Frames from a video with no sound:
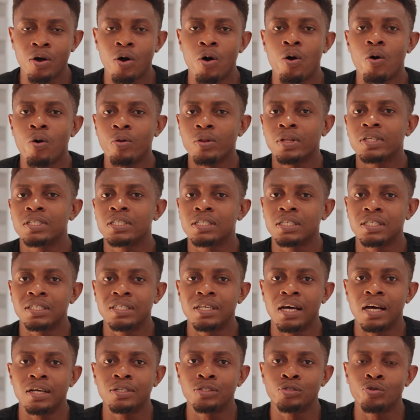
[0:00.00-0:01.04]
All this is
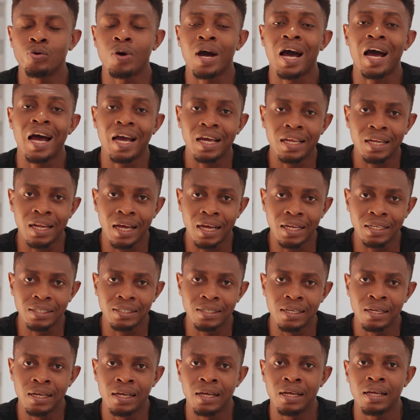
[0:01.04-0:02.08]
done to highlight
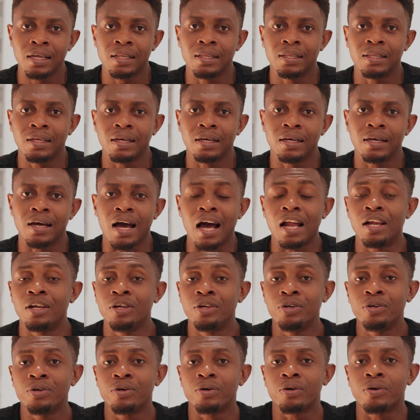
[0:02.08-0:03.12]
the
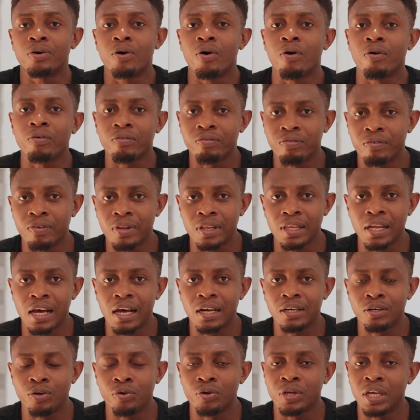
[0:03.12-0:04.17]
allure of
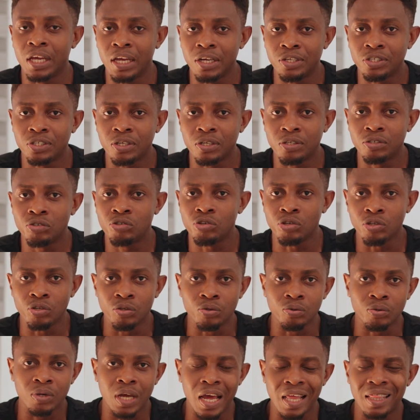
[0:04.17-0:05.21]
that location to
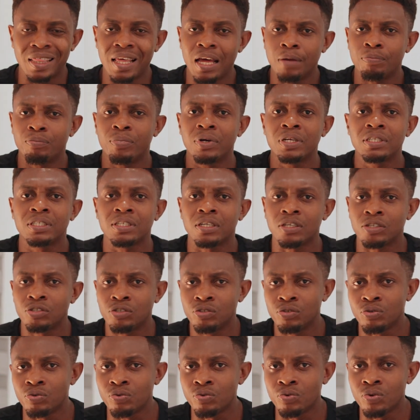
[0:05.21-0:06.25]
you. And that brings us
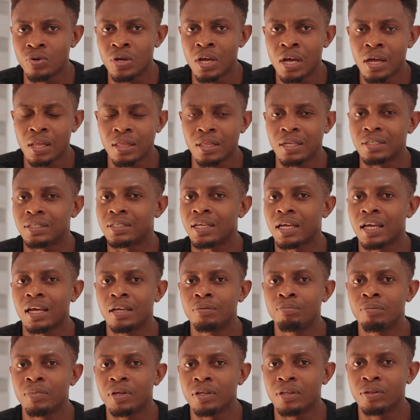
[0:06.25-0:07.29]
to the
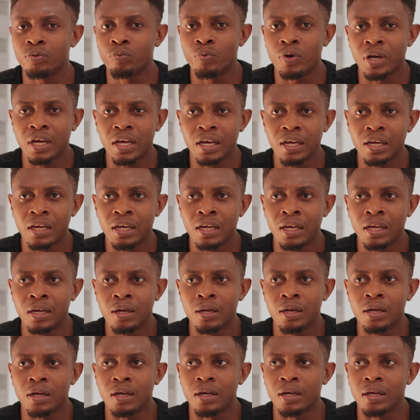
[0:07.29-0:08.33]
second myth, where
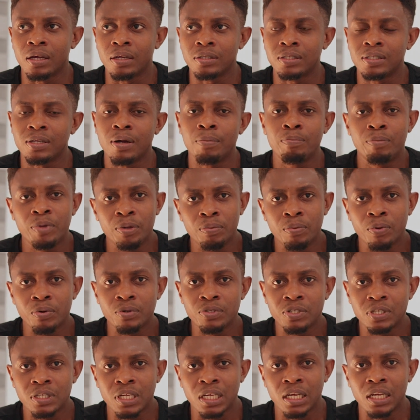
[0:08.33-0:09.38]
some people
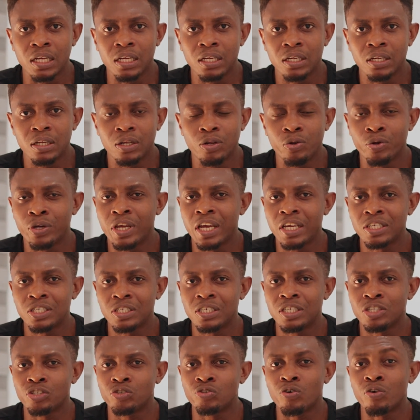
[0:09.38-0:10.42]
say
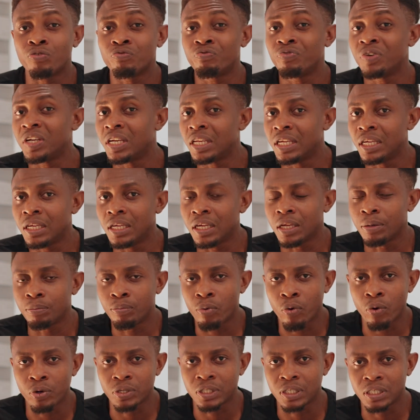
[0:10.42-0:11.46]
location is not really
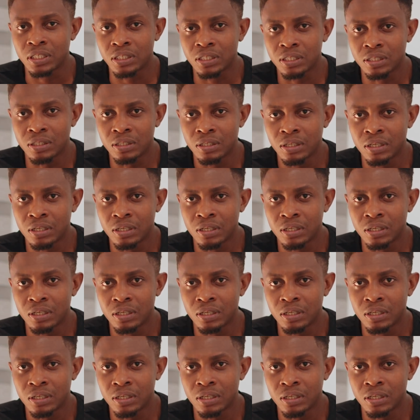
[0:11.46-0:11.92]
important.